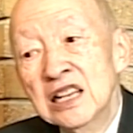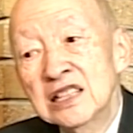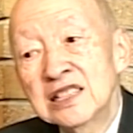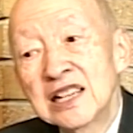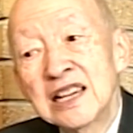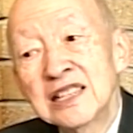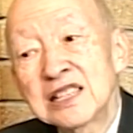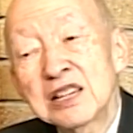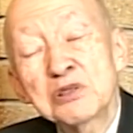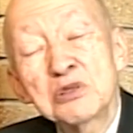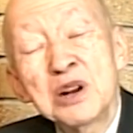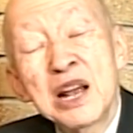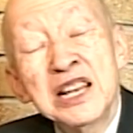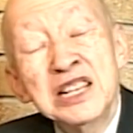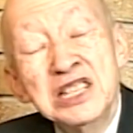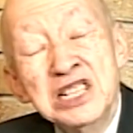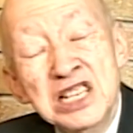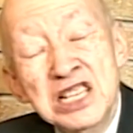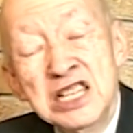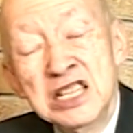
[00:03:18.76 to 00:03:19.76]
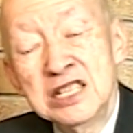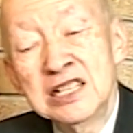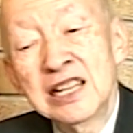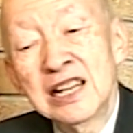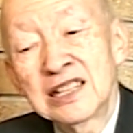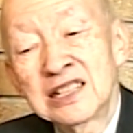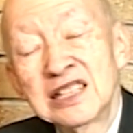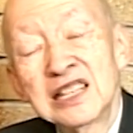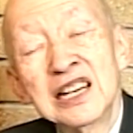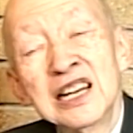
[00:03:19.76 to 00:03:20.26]
there's a great need
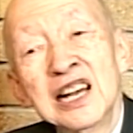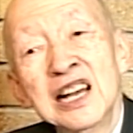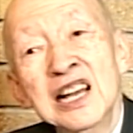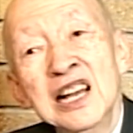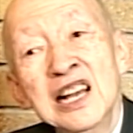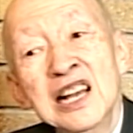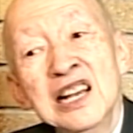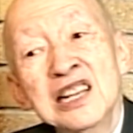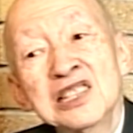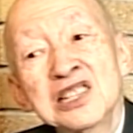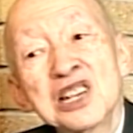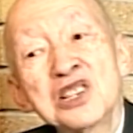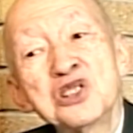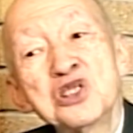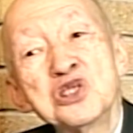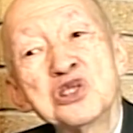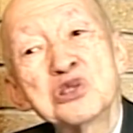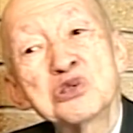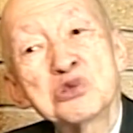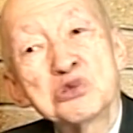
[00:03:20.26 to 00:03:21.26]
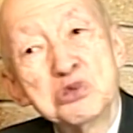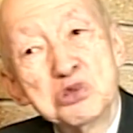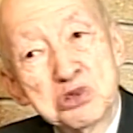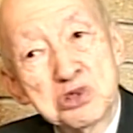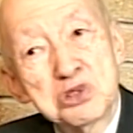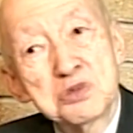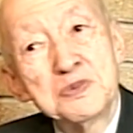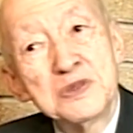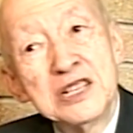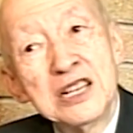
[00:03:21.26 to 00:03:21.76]
that such
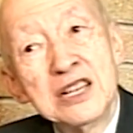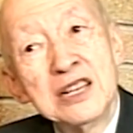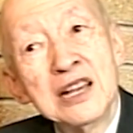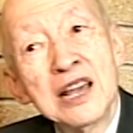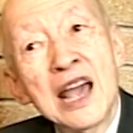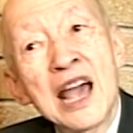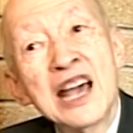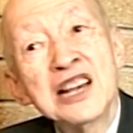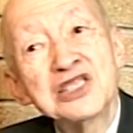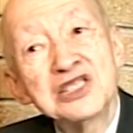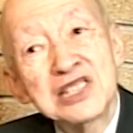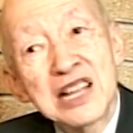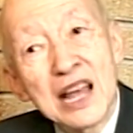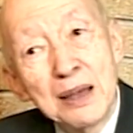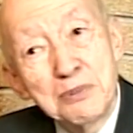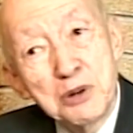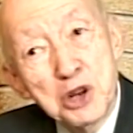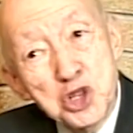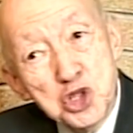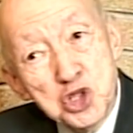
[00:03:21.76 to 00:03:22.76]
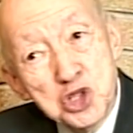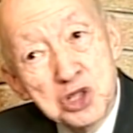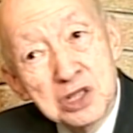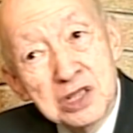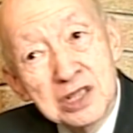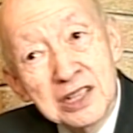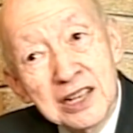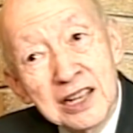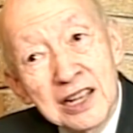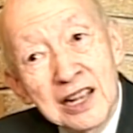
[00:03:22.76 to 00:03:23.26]
schools be
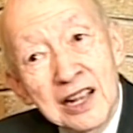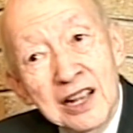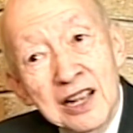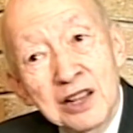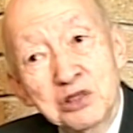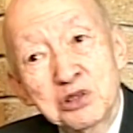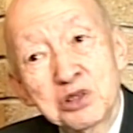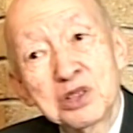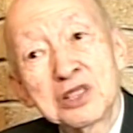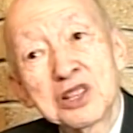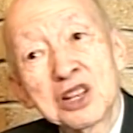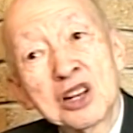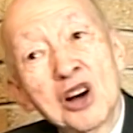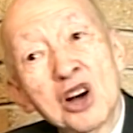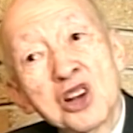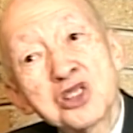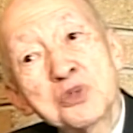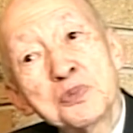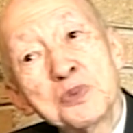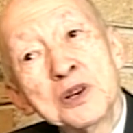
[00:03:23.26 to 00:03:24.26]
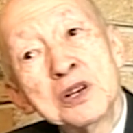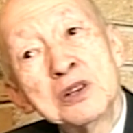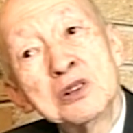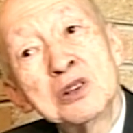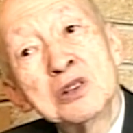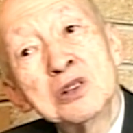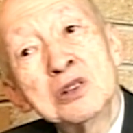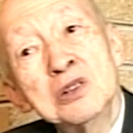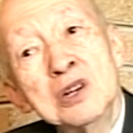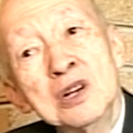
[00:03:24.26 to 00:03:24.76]
established so the
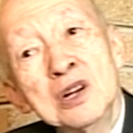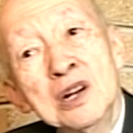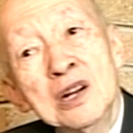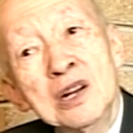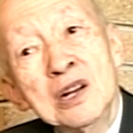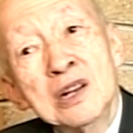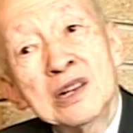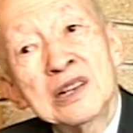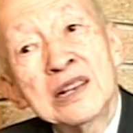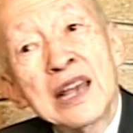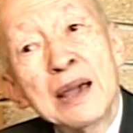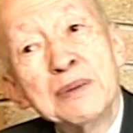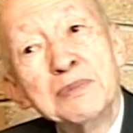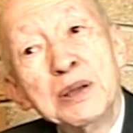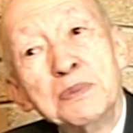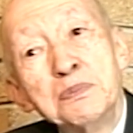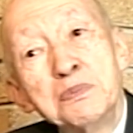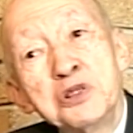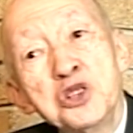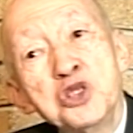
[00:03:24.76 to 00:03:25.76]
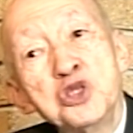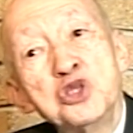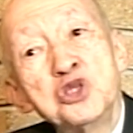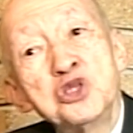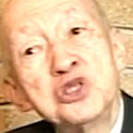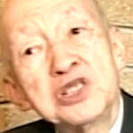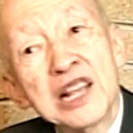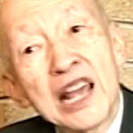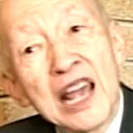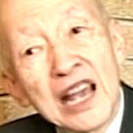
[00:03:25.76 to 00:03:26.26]
gospel can be
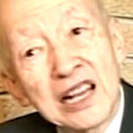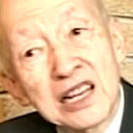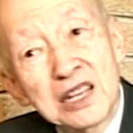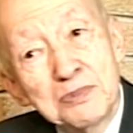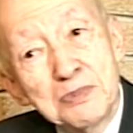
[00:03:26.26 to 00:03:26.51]
preached there.